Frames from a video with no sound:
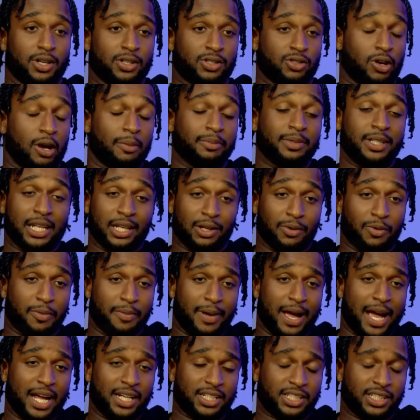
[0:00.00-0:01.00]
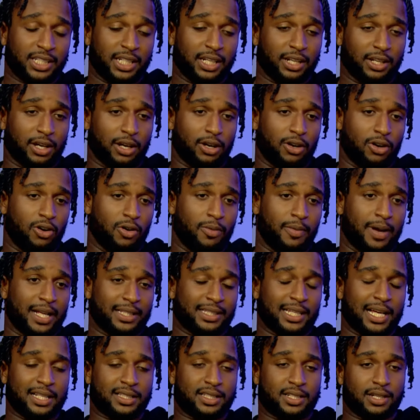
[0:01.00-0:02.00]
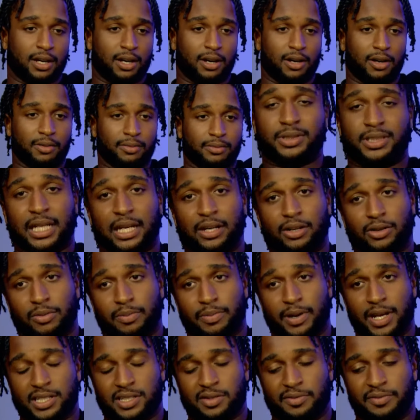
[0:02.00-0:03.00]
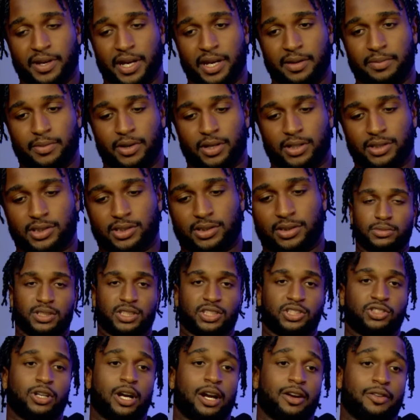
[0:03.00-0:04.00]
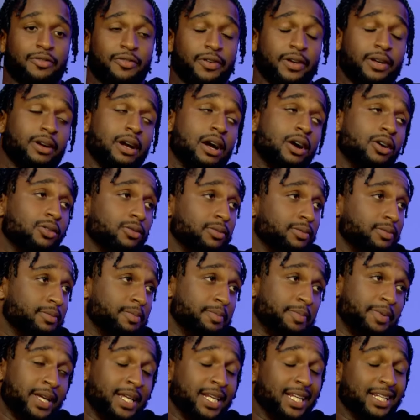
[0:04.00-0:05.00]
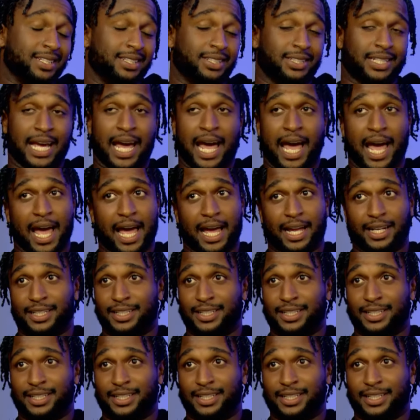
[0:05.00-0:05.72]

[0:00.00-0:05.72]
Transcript: So I'm dealing with mad shit at that time, sat on a bracelet for 8 months, just trying to figure out being a dad.